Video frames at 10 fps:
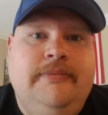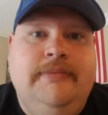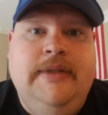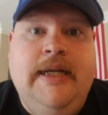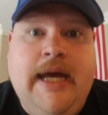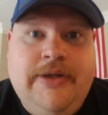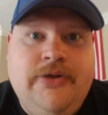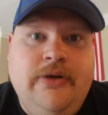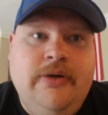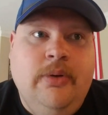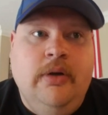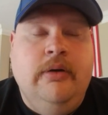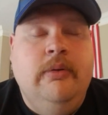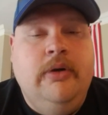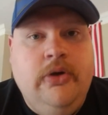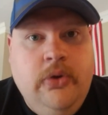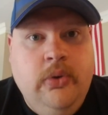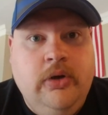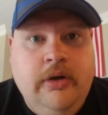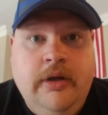nicer or
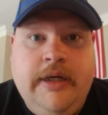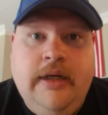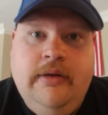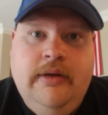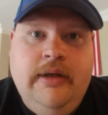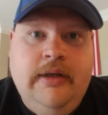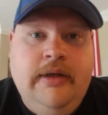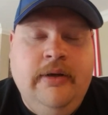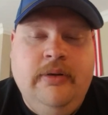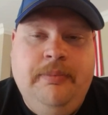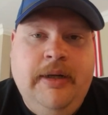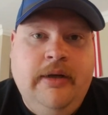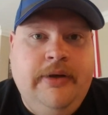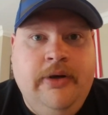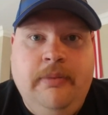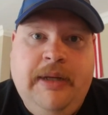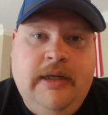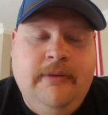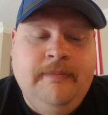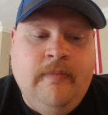cooler looking, and depending on your
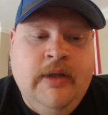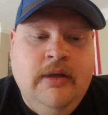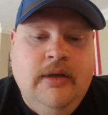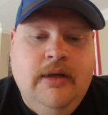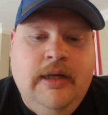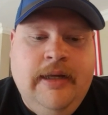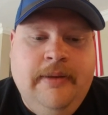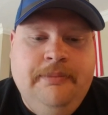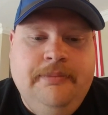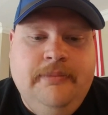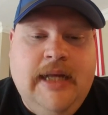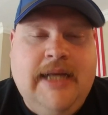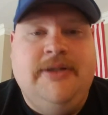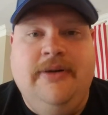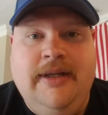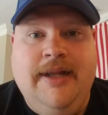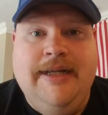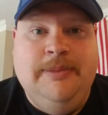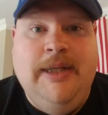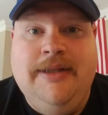opinion. I certainly
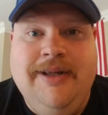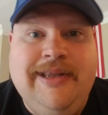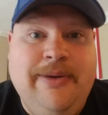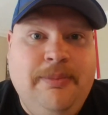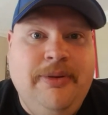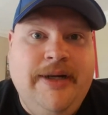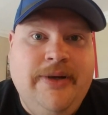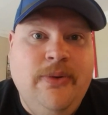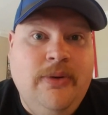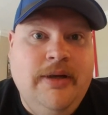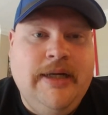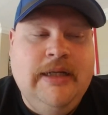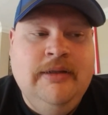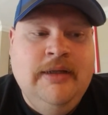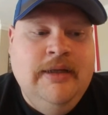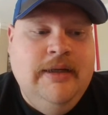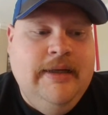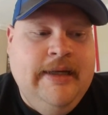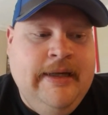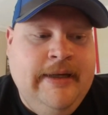liked them. I thought they were pretty cool looking.
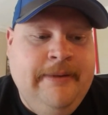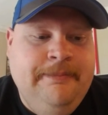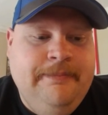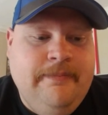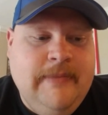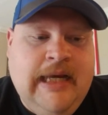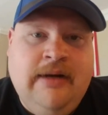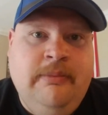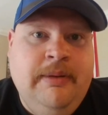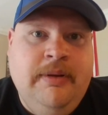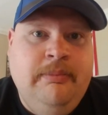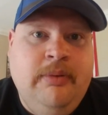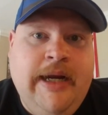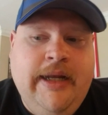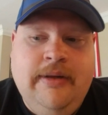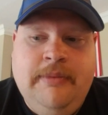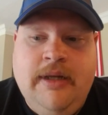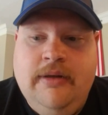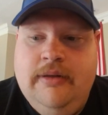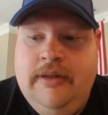I don't remember the brand. I'm
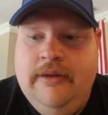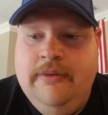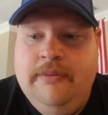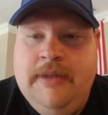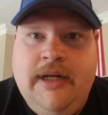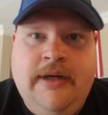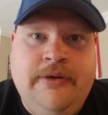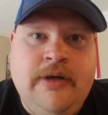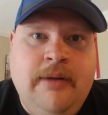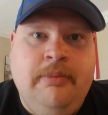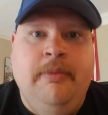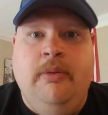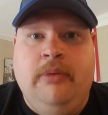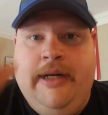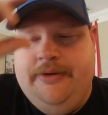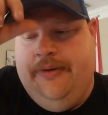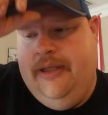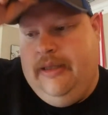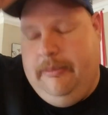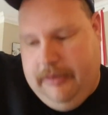not here trying to promote brands or
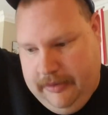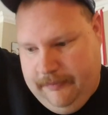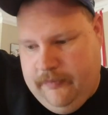anything, but